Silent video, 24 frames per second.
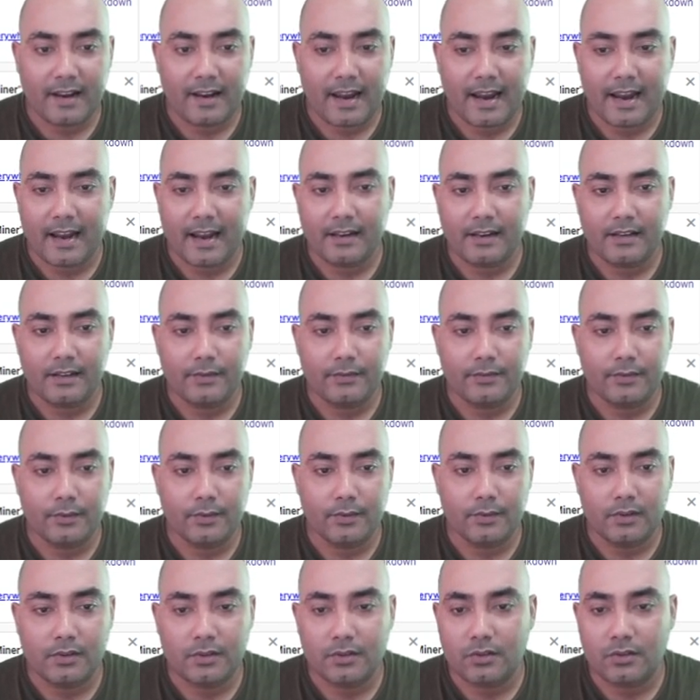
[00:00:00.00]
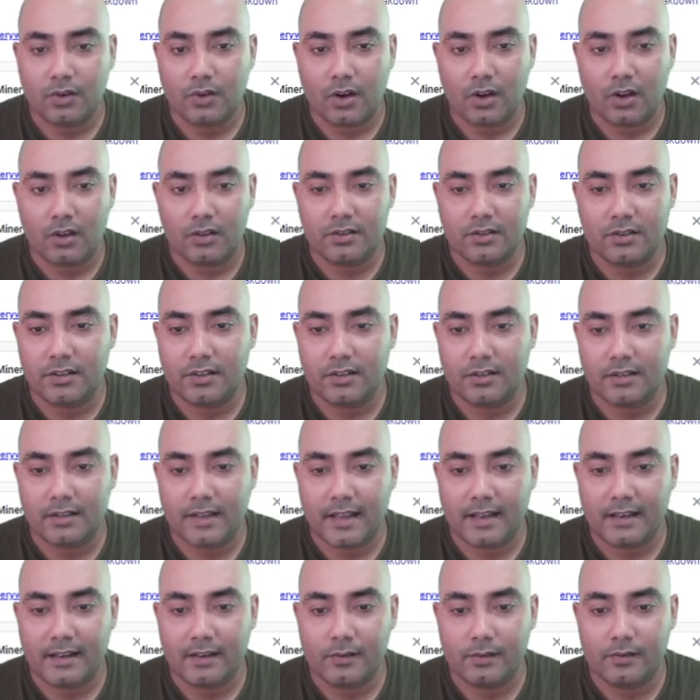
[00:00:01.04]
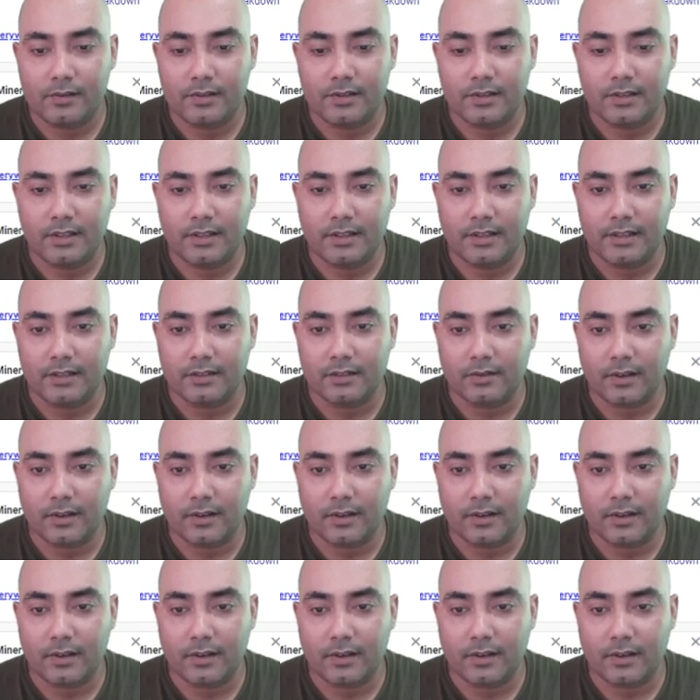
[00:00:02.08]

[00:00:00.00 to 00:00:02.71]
and if you will search this, then you will see this.